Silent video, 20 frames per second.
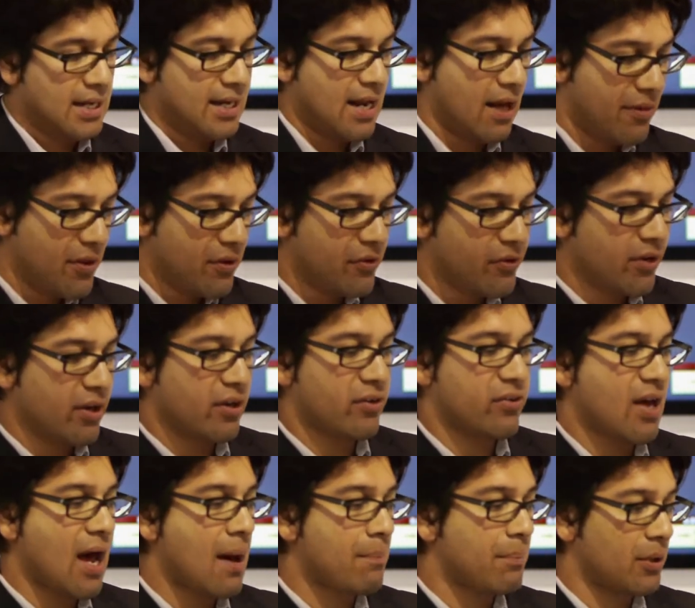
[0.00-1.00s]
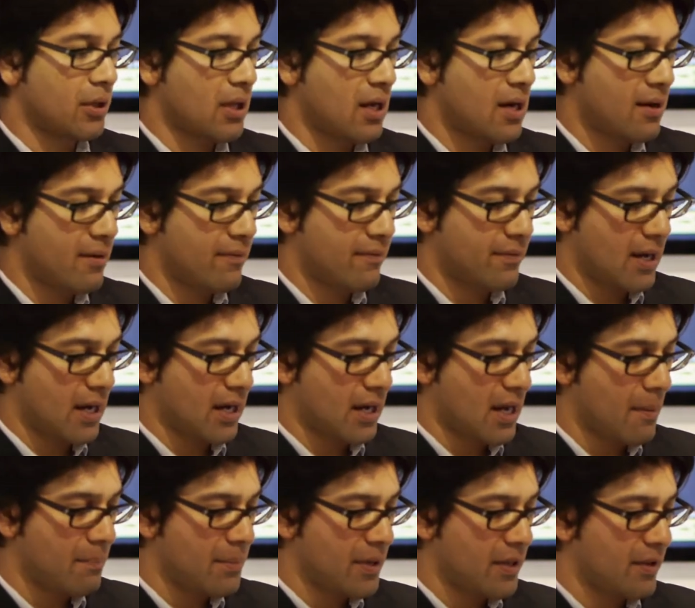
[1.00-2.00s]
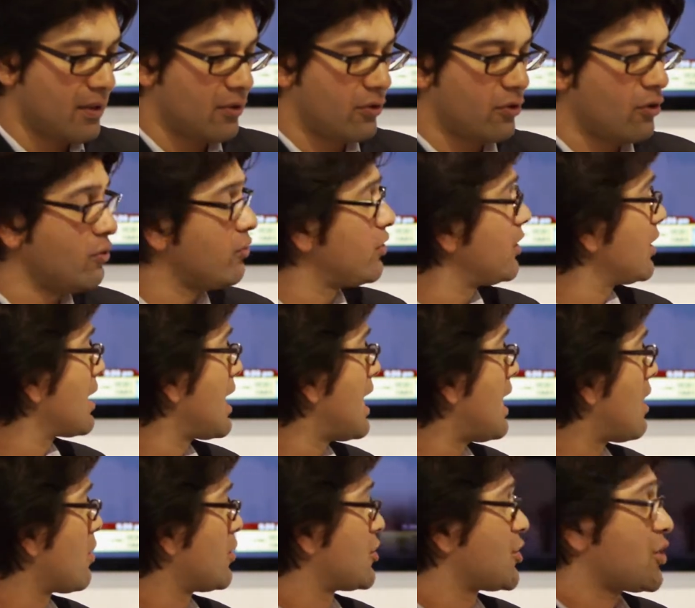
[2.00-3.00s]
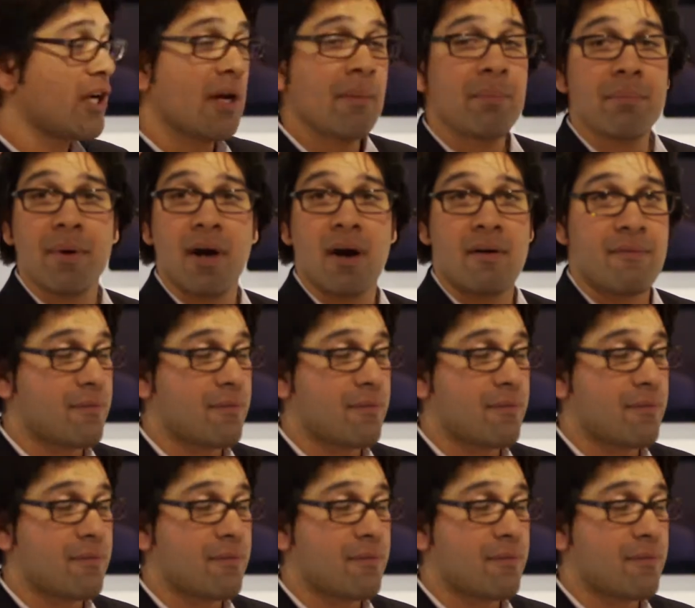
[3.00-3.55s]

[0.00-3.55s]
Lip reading: Now this is an example of a company that's using our chip, our